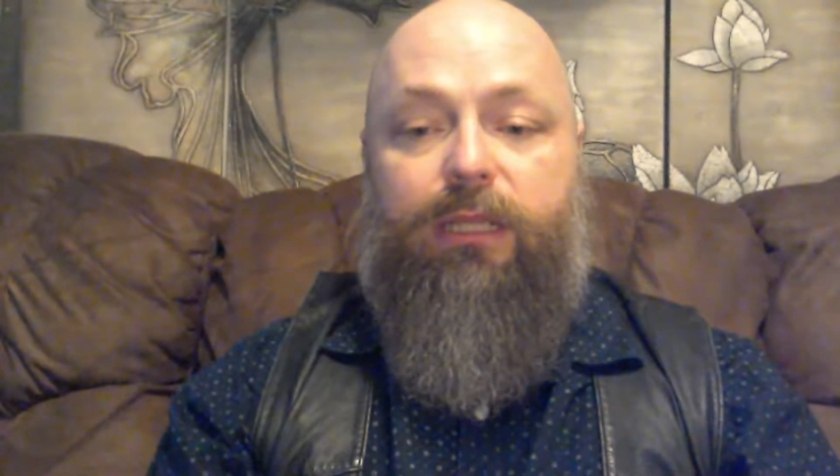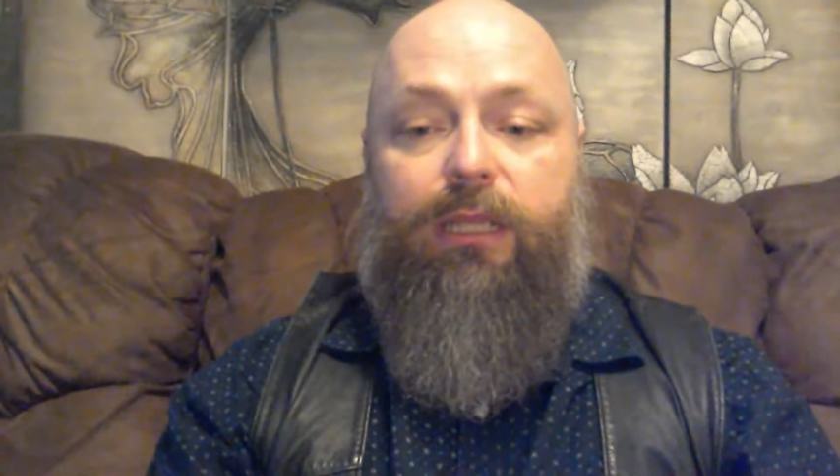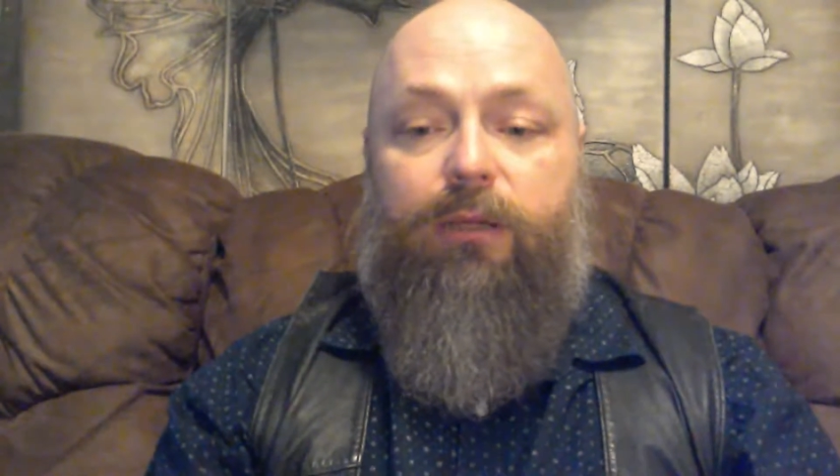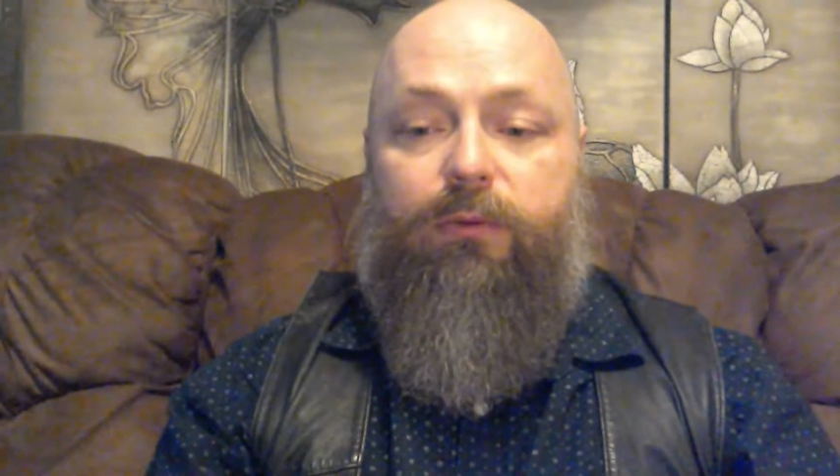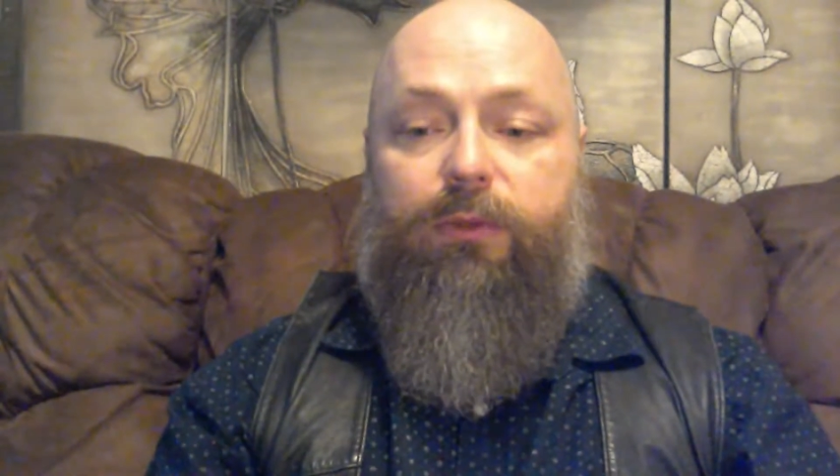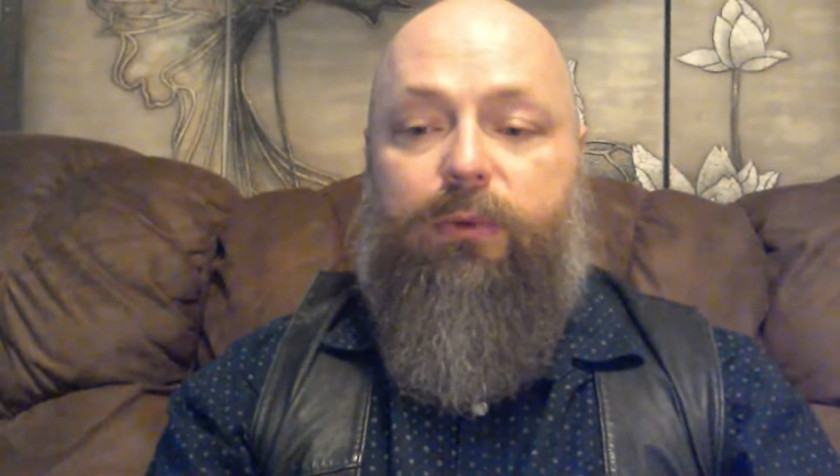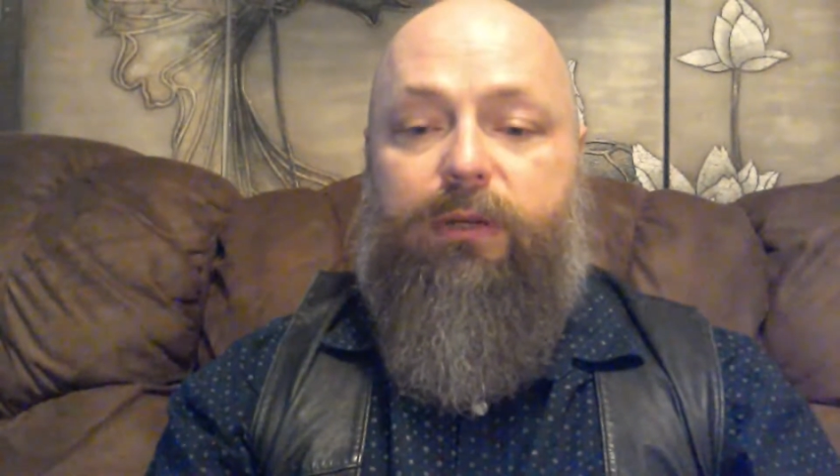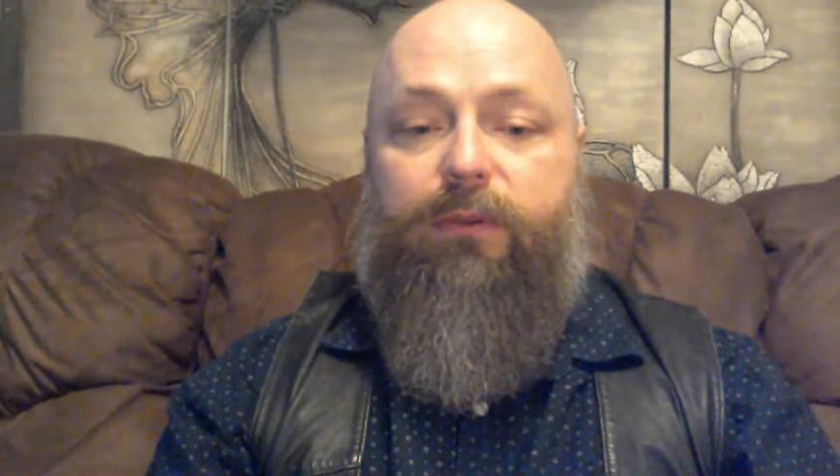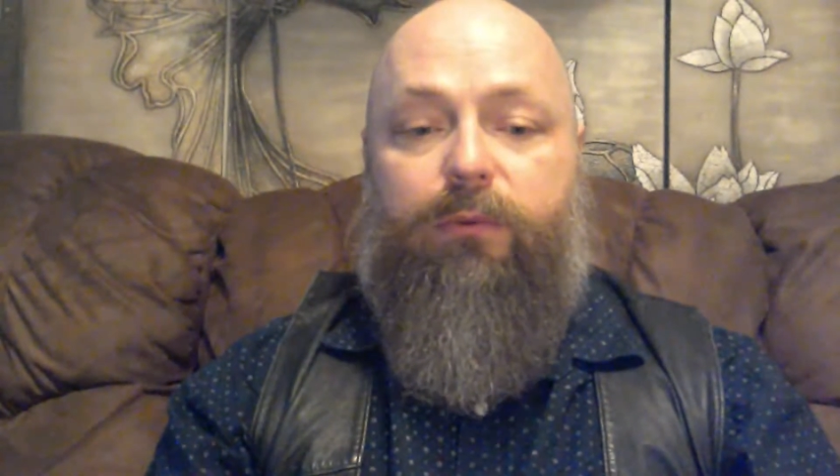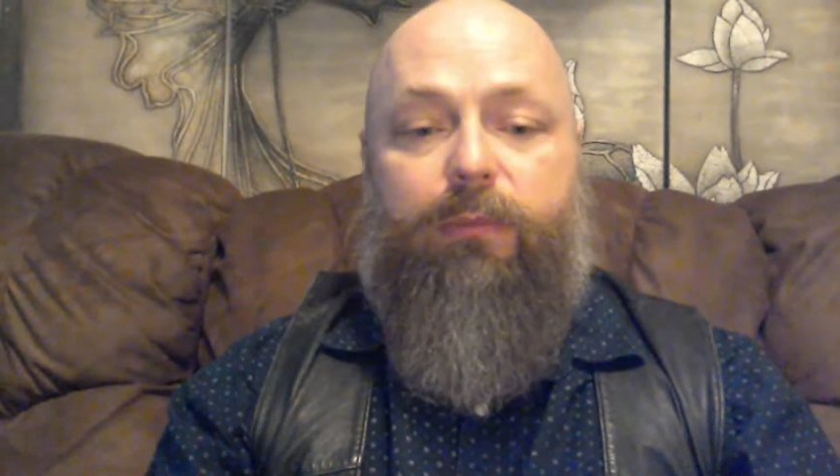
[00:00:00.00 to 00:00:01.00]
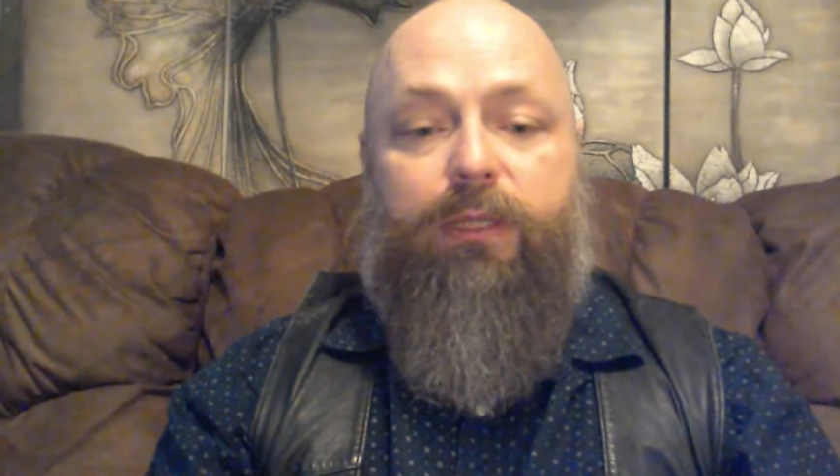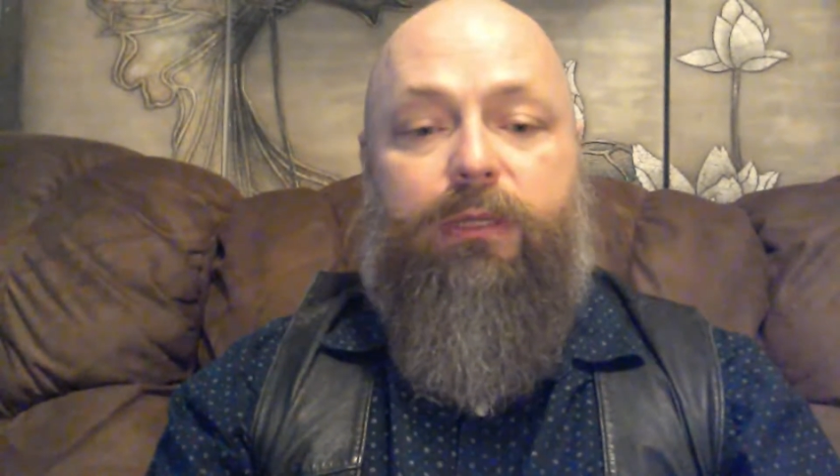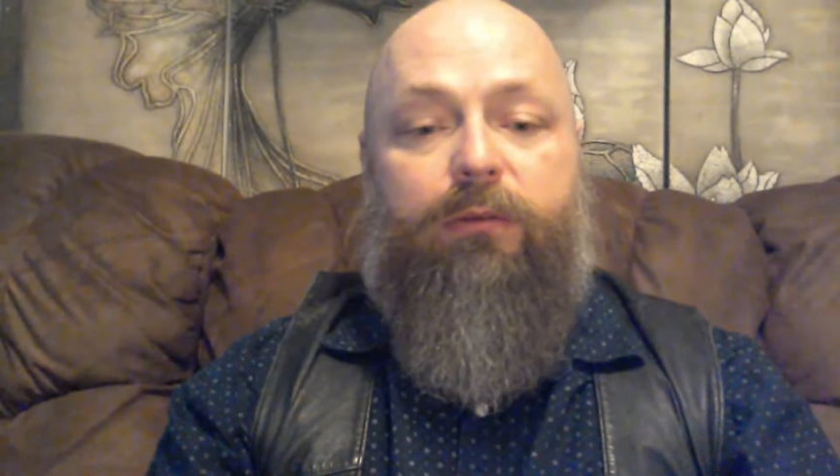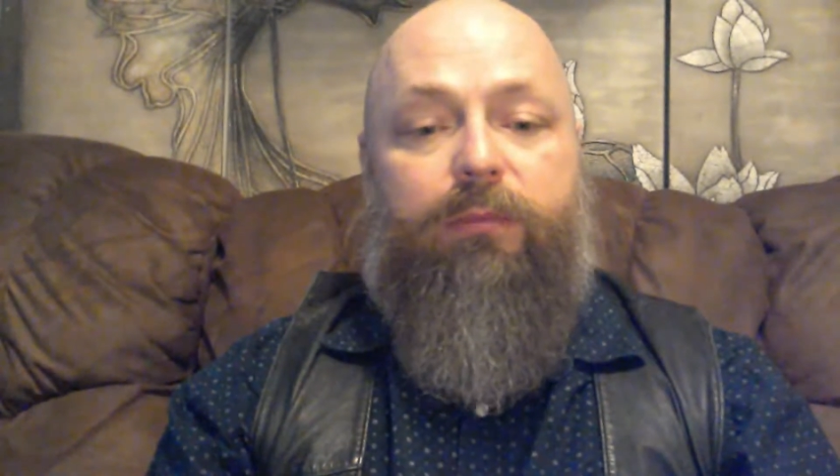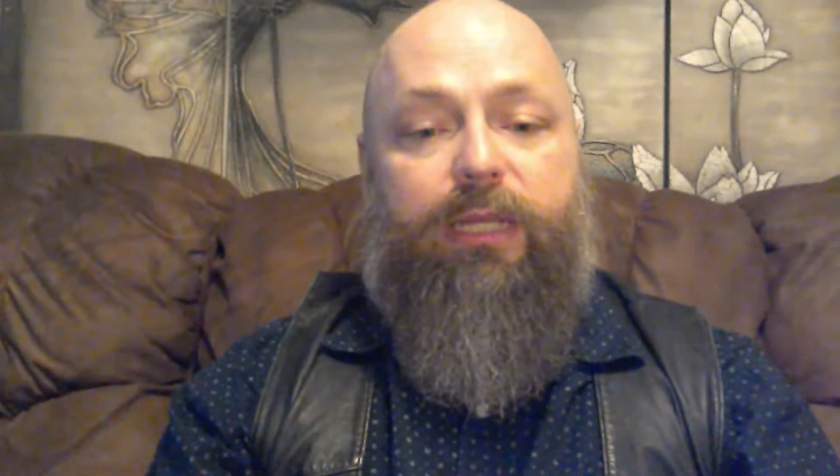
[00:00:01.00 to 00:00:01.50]
with one of the women who
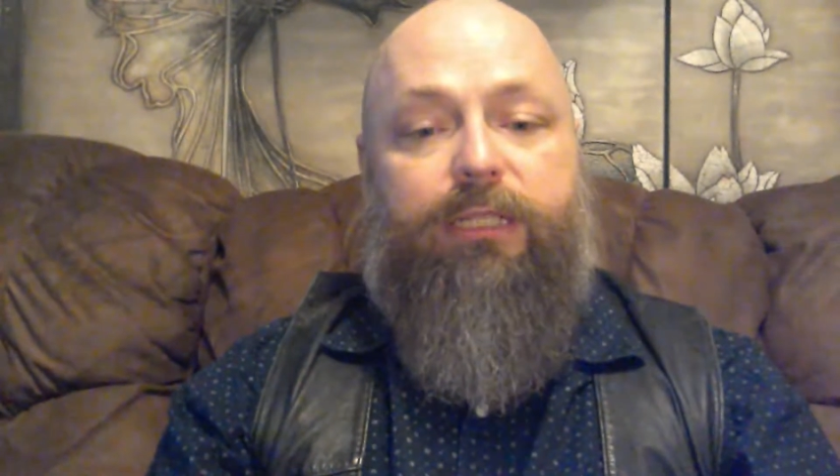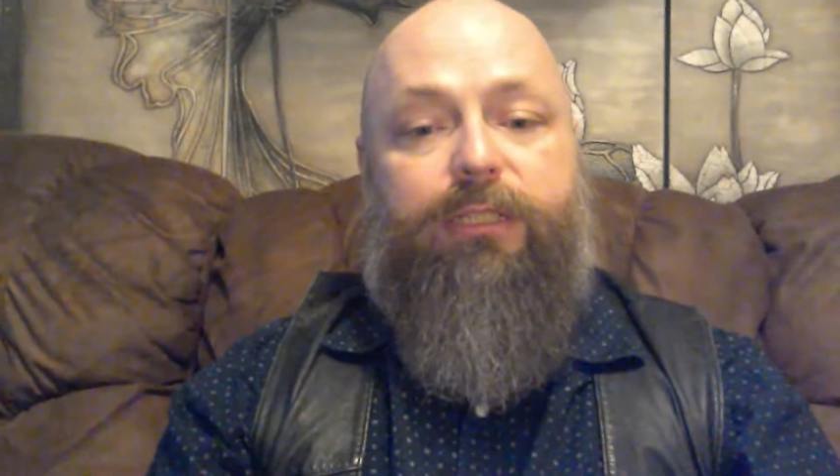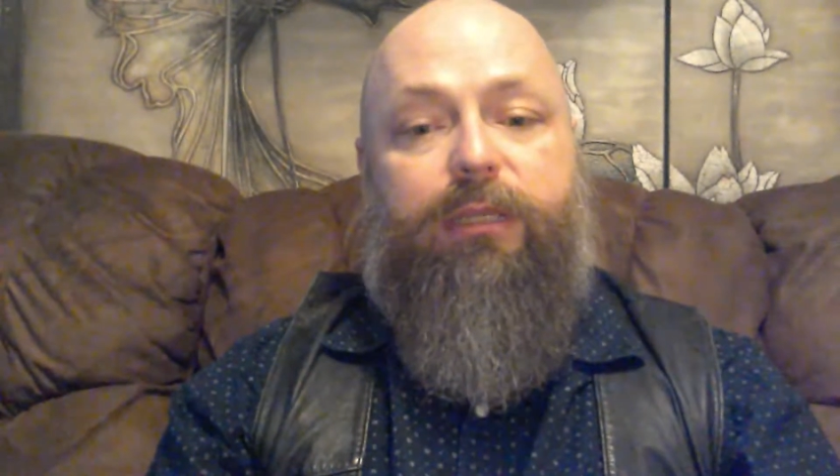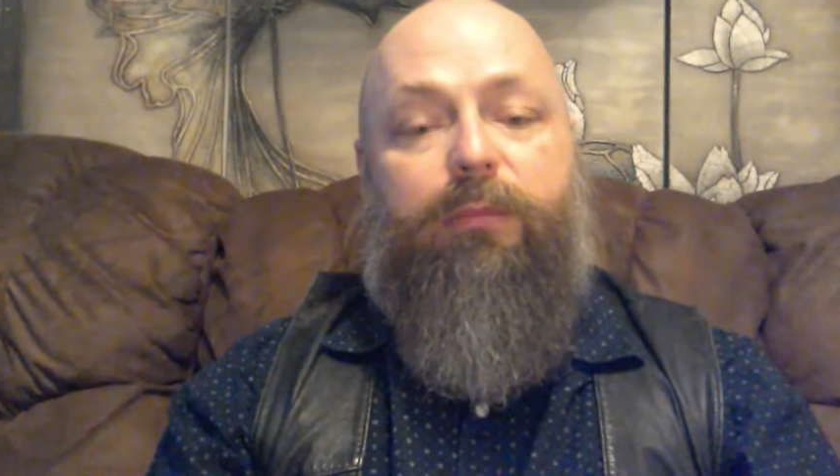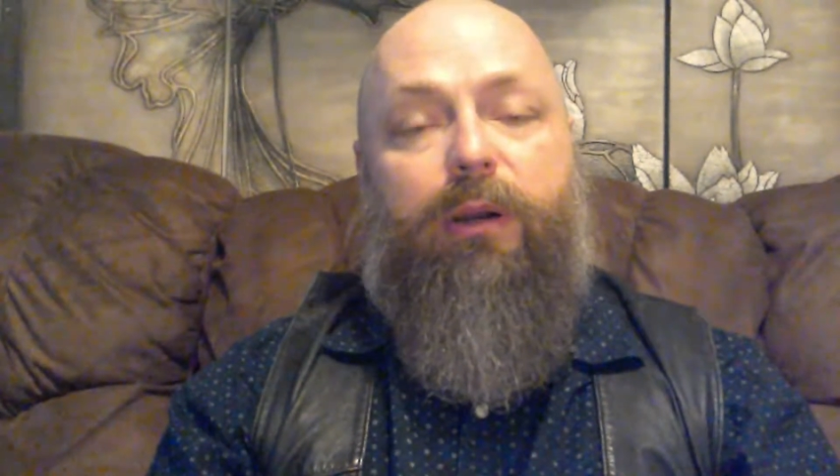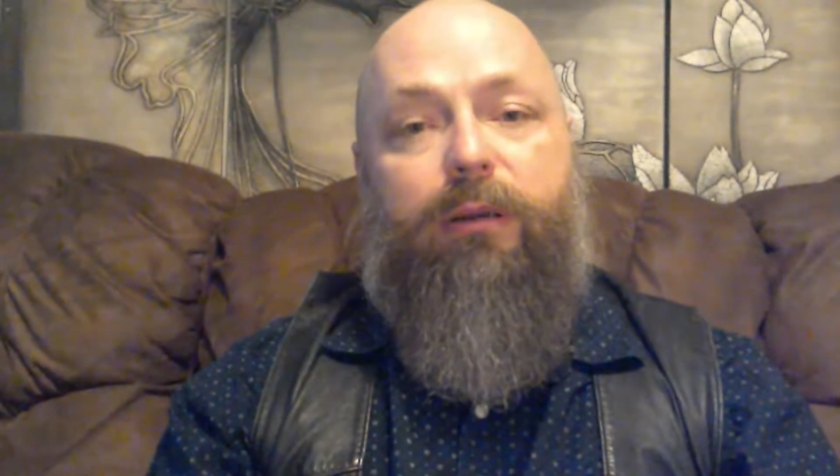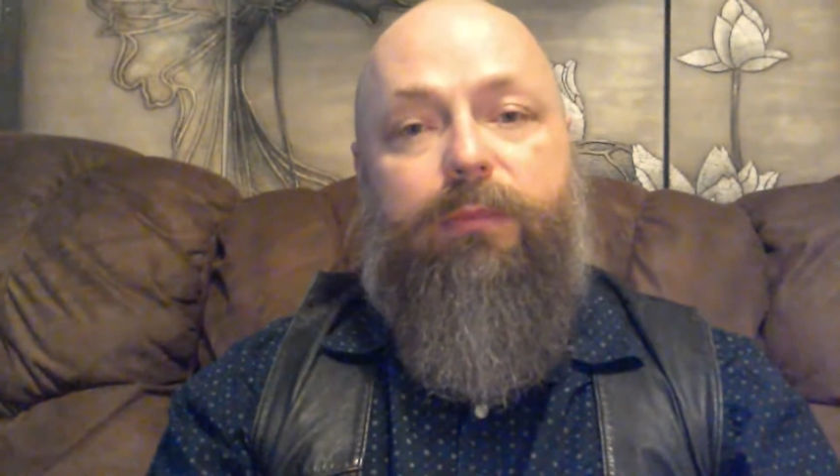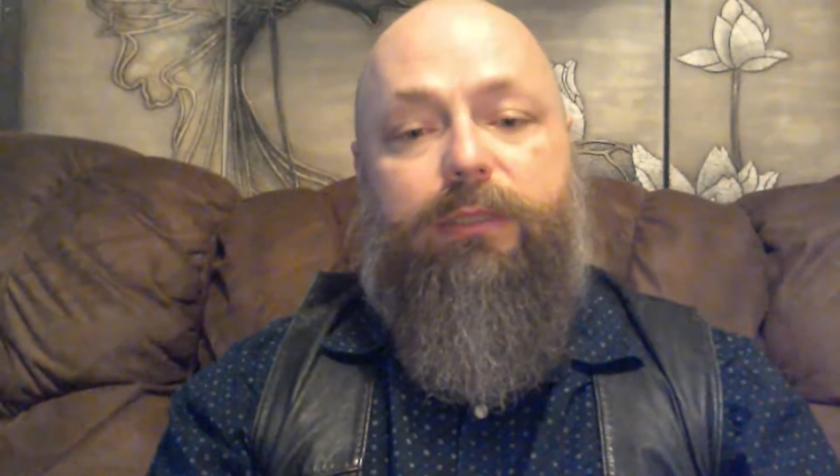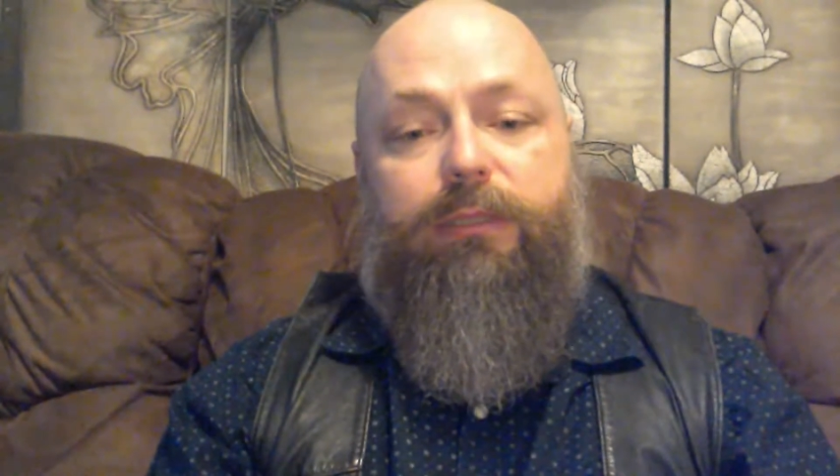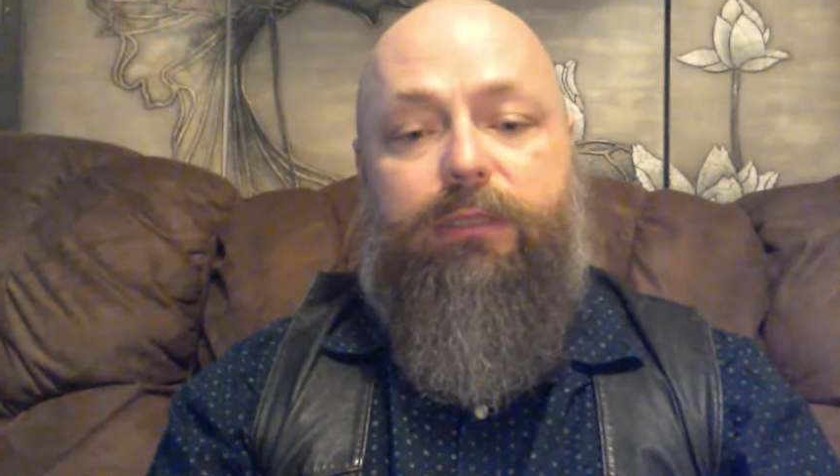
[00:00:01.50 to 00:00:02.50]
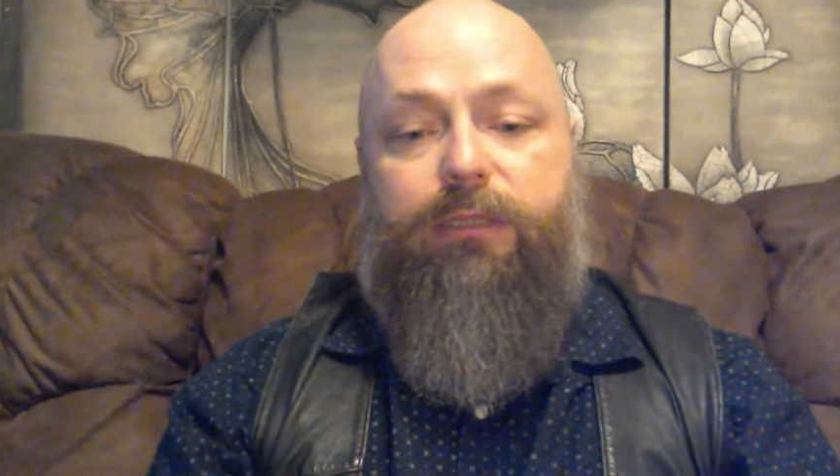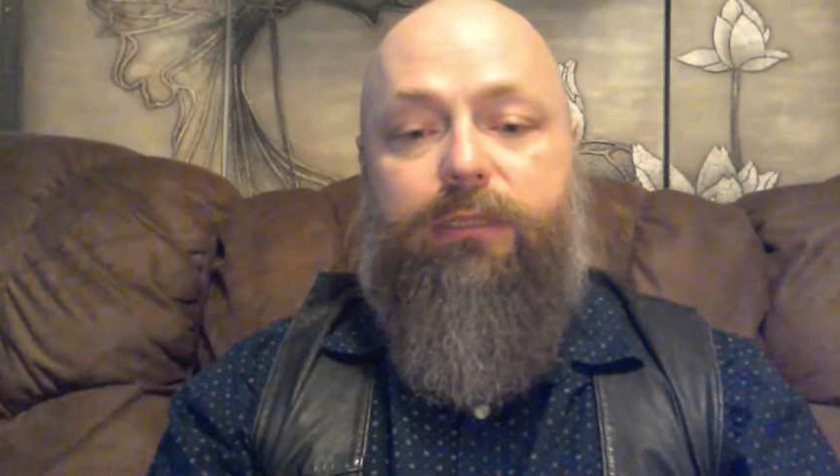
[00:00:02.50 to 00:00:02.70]
manage the apartments.